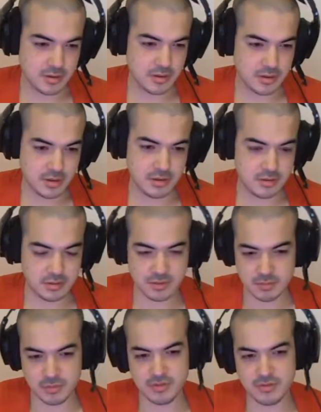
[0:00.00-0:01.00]
at least
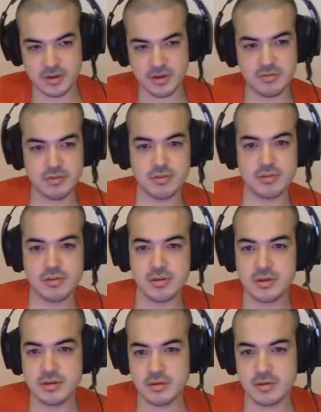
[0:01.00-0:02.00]
above average,
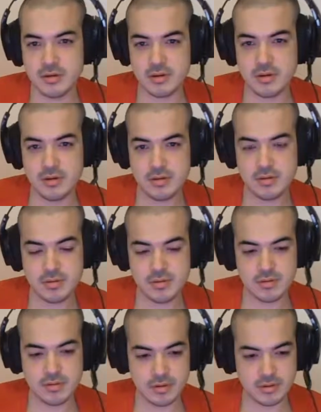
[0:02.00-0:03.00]
technically,
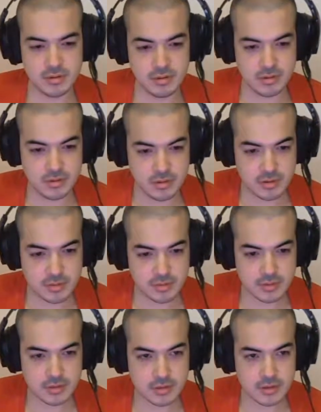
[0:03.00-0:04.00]
theoretically.
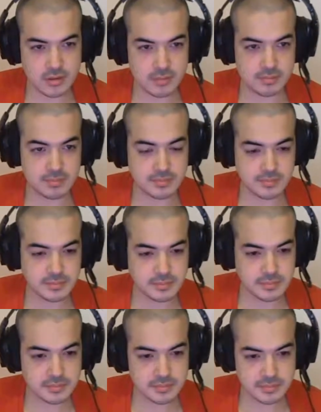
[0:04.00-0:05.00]

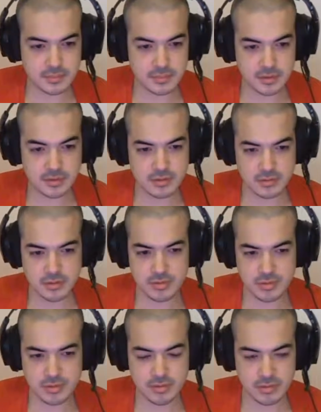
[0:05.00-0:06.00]
I
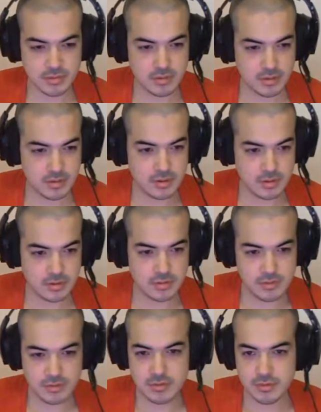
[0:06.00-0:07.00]
think
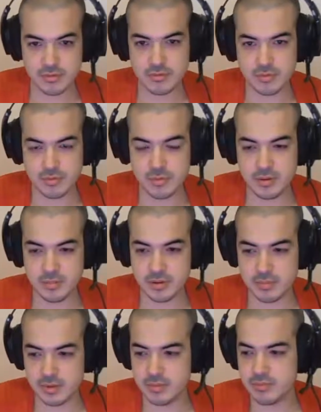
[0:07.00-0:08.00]
for me, my
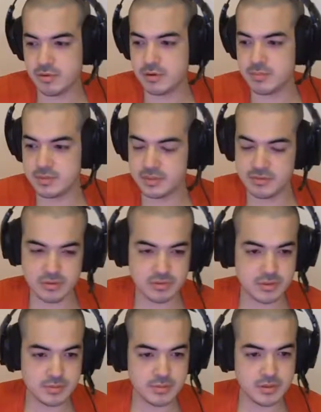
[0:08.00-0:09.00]
main problems have
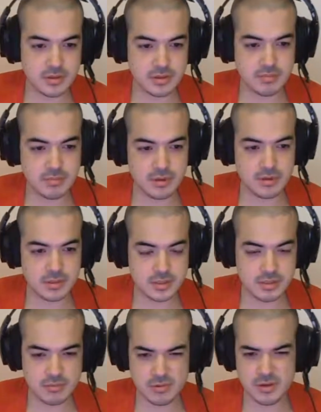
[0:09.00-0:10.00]
always been like
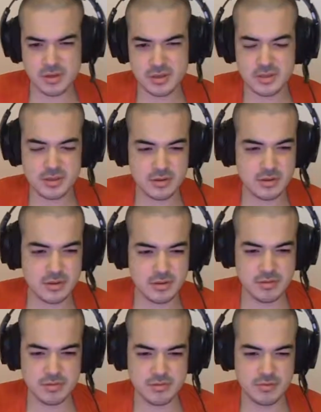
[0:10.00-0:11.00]
mindset wise, like
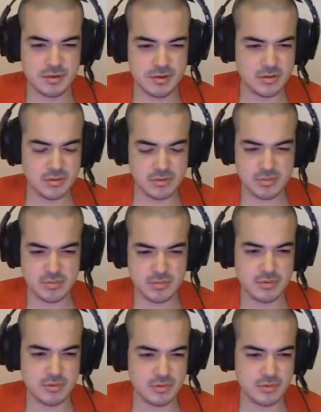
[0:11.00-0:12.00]
either volume
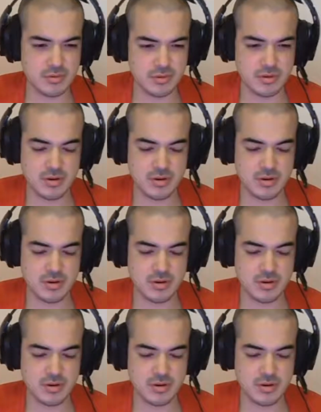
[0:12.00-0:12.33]
or